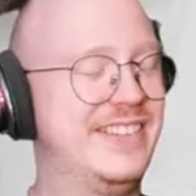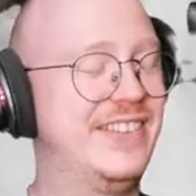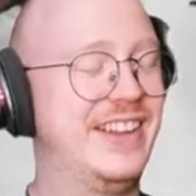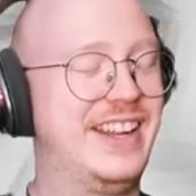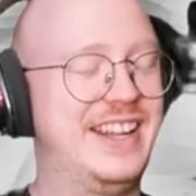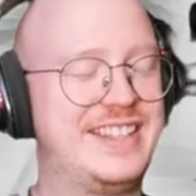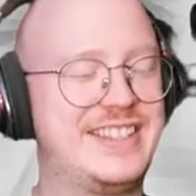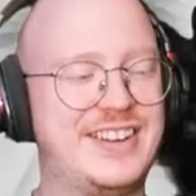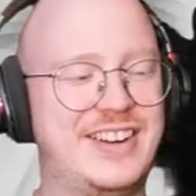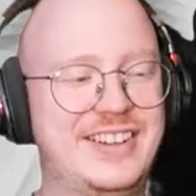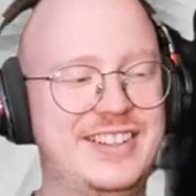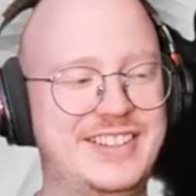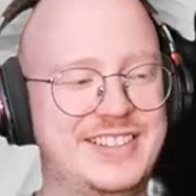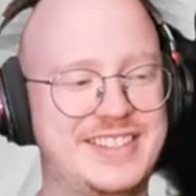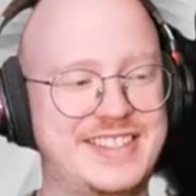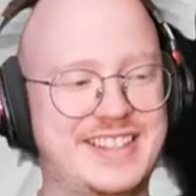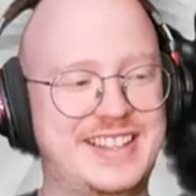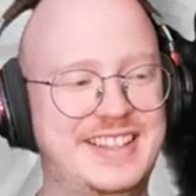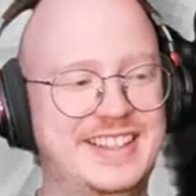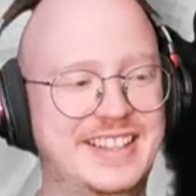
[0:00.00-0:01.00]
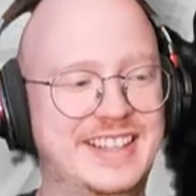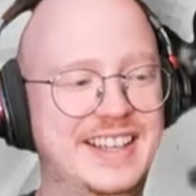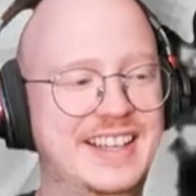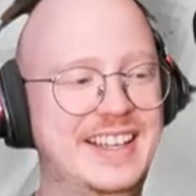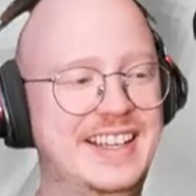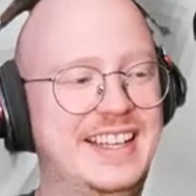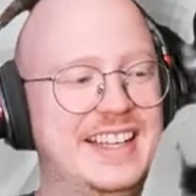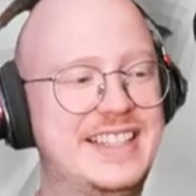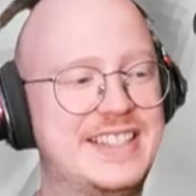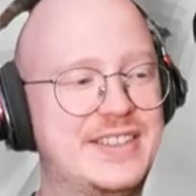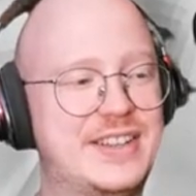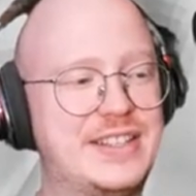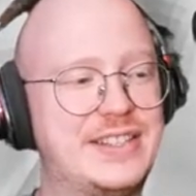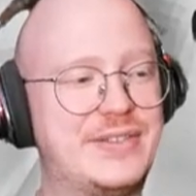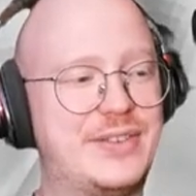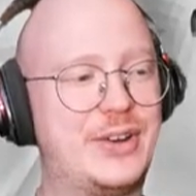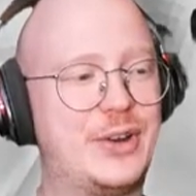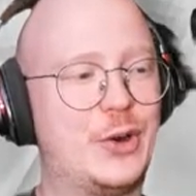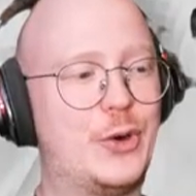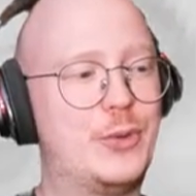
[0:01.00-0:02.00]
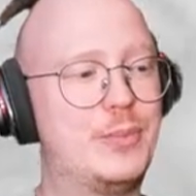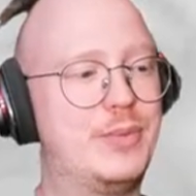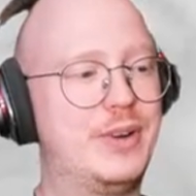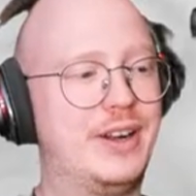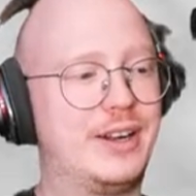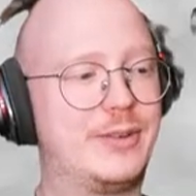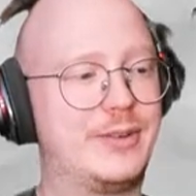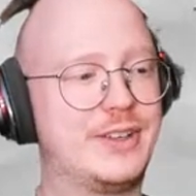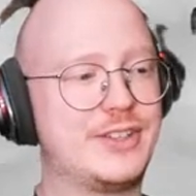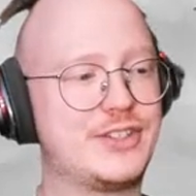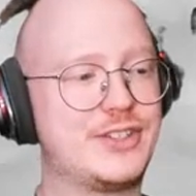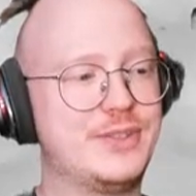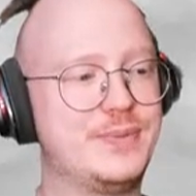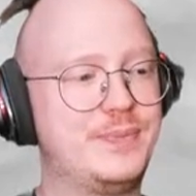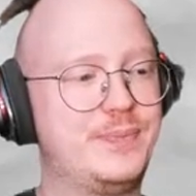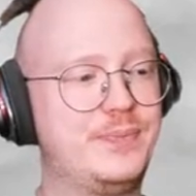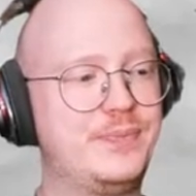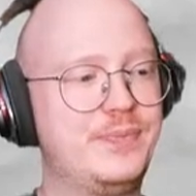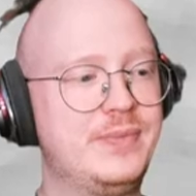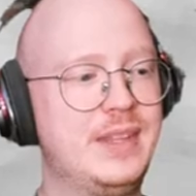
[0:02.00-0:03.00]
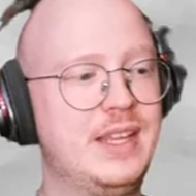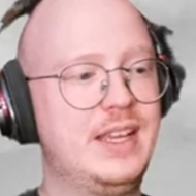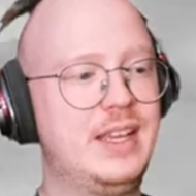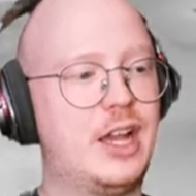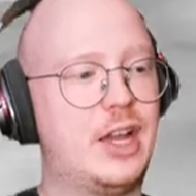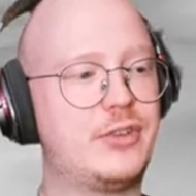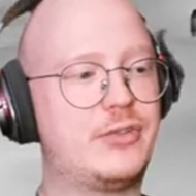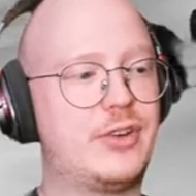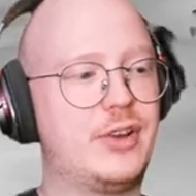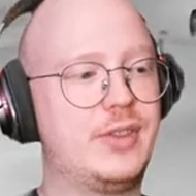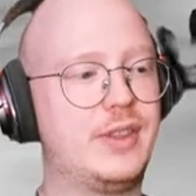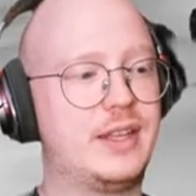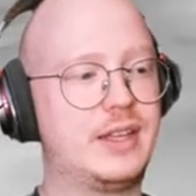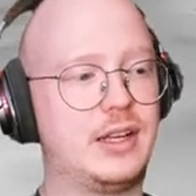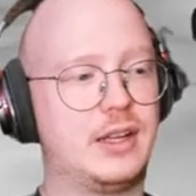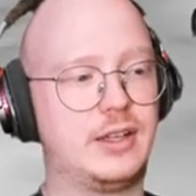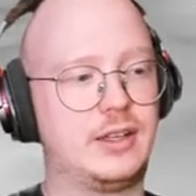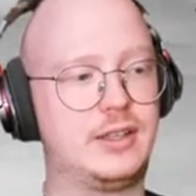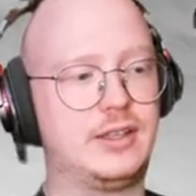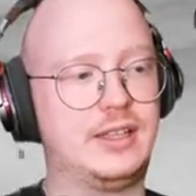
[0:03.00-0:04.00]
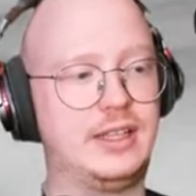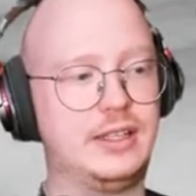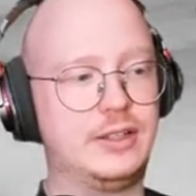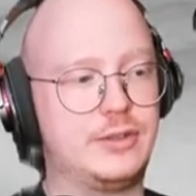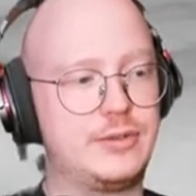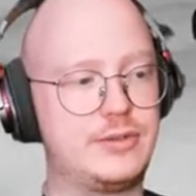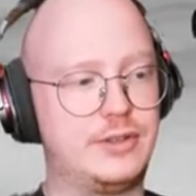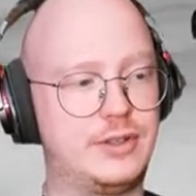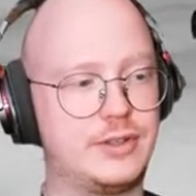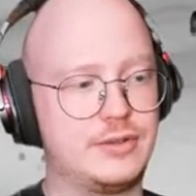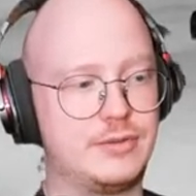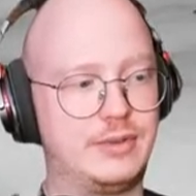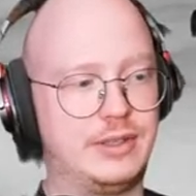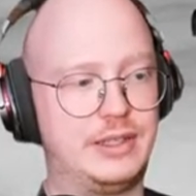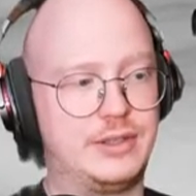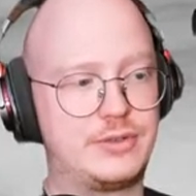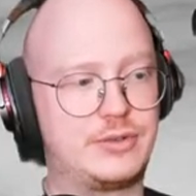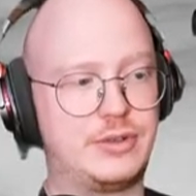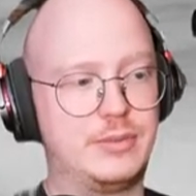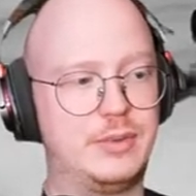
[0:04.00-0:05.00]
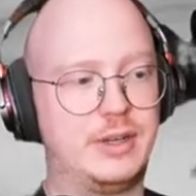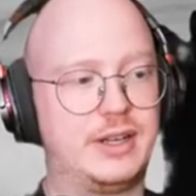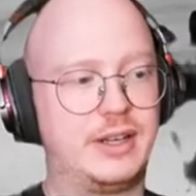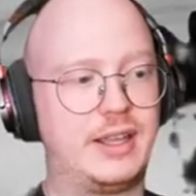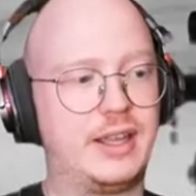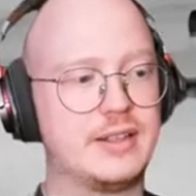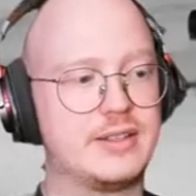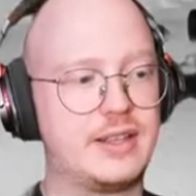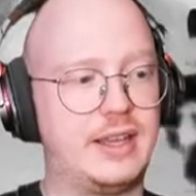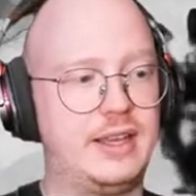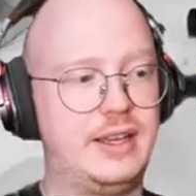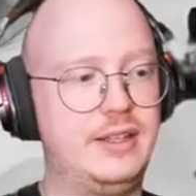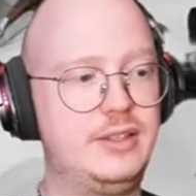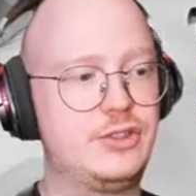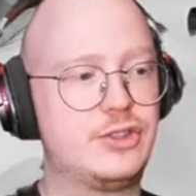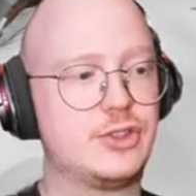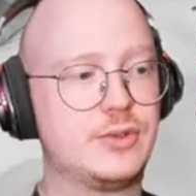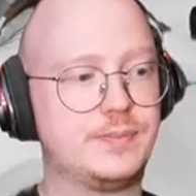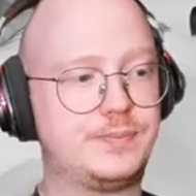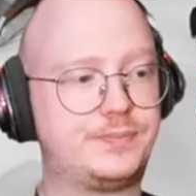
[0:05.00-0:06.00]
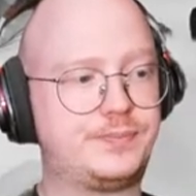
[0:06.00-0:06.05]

but it's hard to say. It's a, it's a very open-ended question. I find that like the industry doesn't really discriminate against age